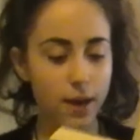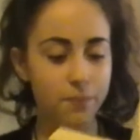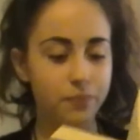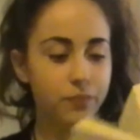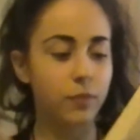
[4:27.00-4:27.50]

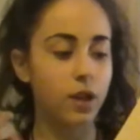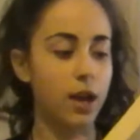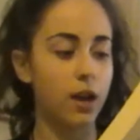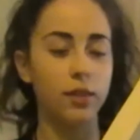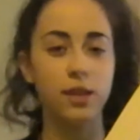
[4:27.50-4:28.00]
yeah,
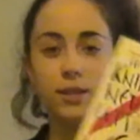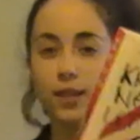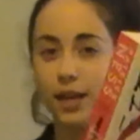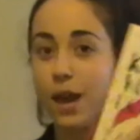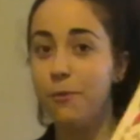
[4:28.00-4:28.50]
I got this
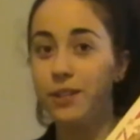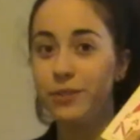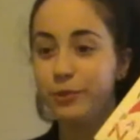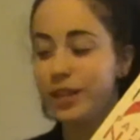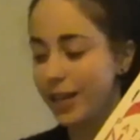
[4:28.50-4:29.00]
and I can't wait
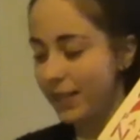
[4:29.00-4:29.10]
to read